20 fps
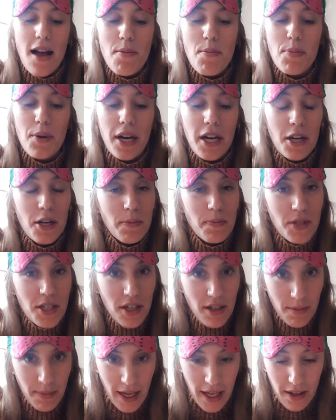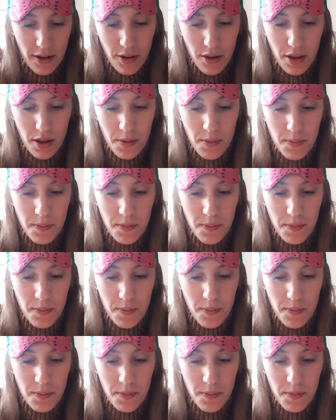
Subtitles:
Bring it up to your mouth.